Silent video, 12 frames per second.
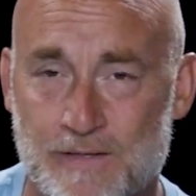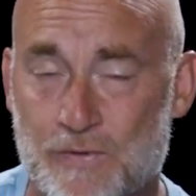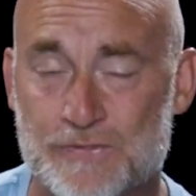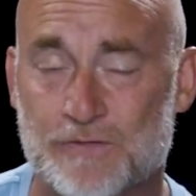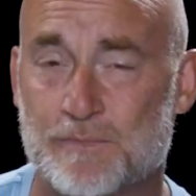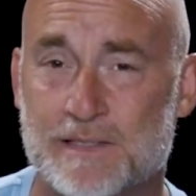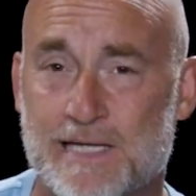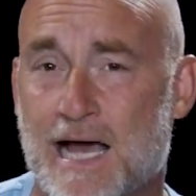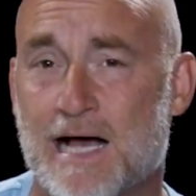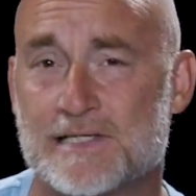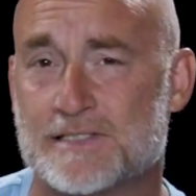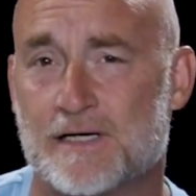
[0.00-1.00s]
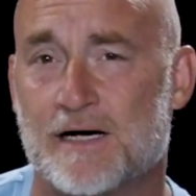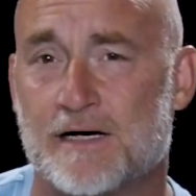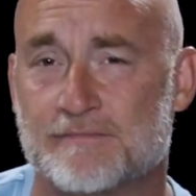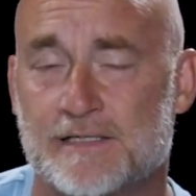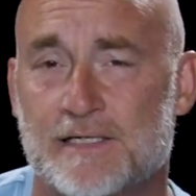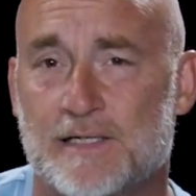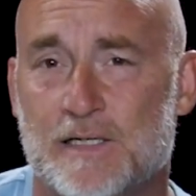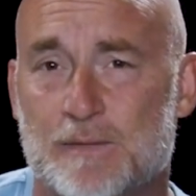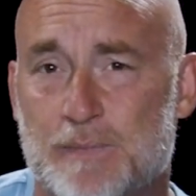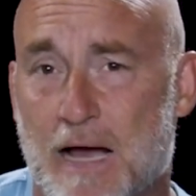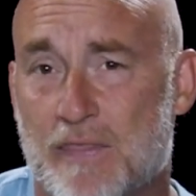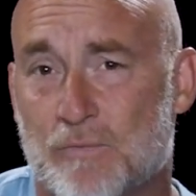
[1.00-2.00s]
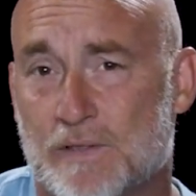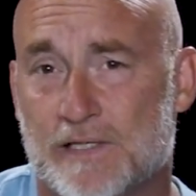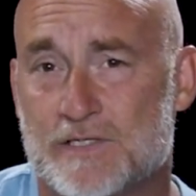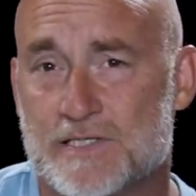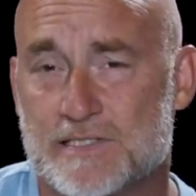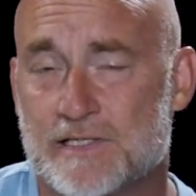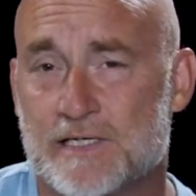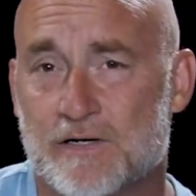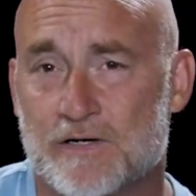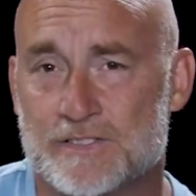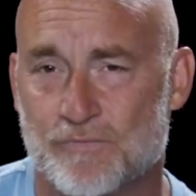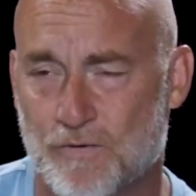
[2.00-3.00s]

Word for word: those who've been cast off by the religious leaders.